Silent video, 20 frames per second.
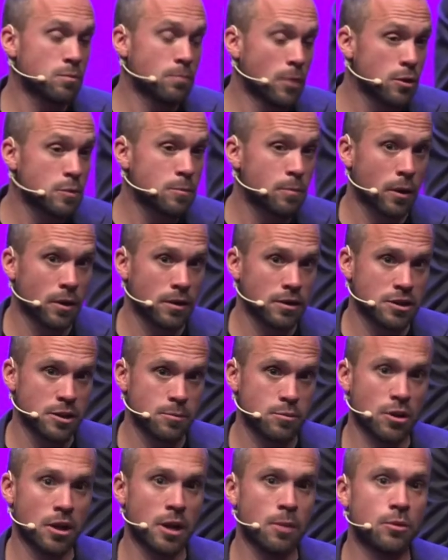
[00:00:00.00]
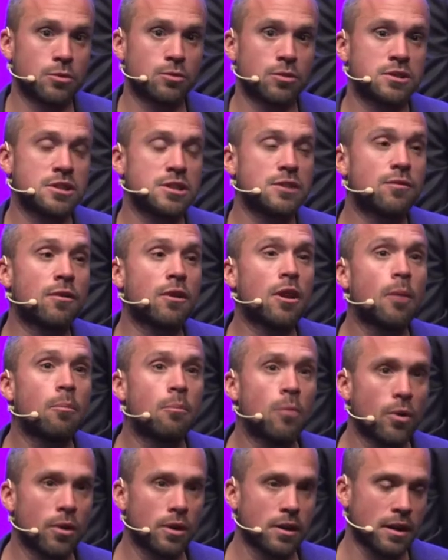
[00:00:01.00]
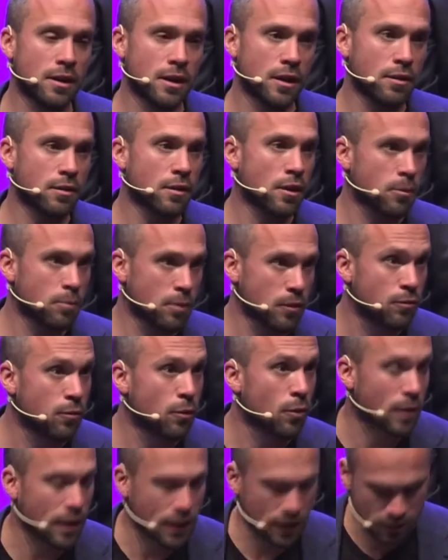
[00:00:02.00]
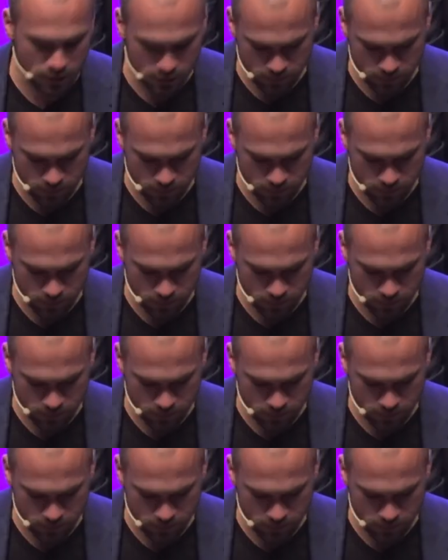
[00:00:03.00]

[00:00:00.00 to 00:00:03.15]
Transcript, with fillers: most partnerships are able to achieve a lot more than they thought beforehand.